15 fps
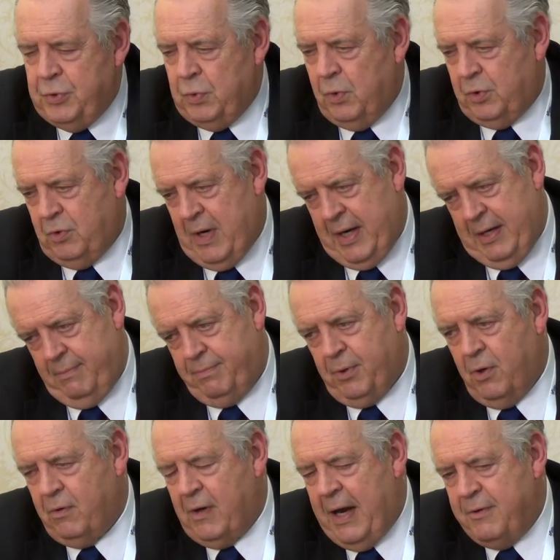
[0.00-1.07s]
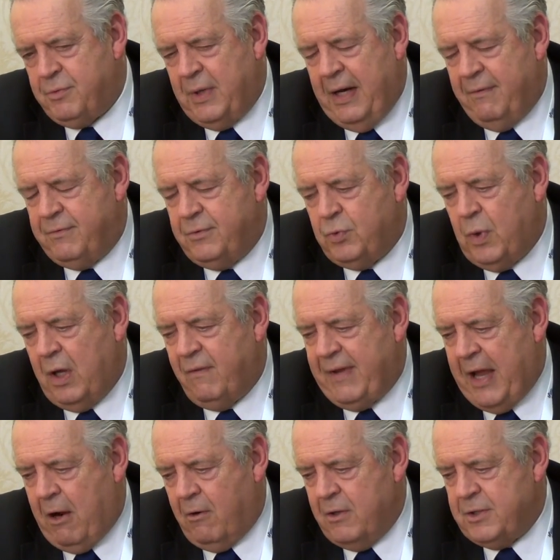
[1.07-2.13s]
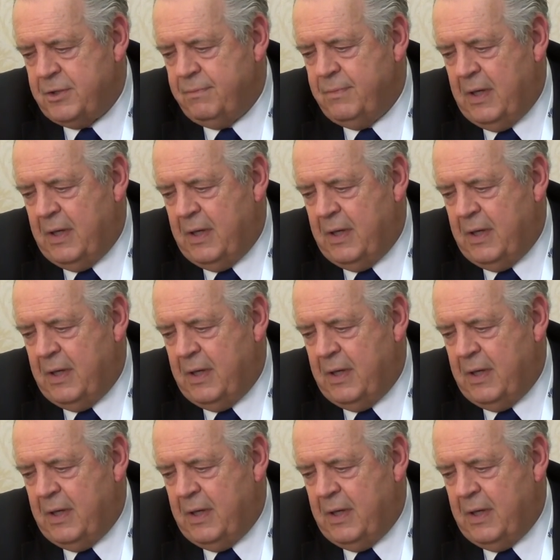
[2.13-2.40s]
dual credit programs. We have twelve hours,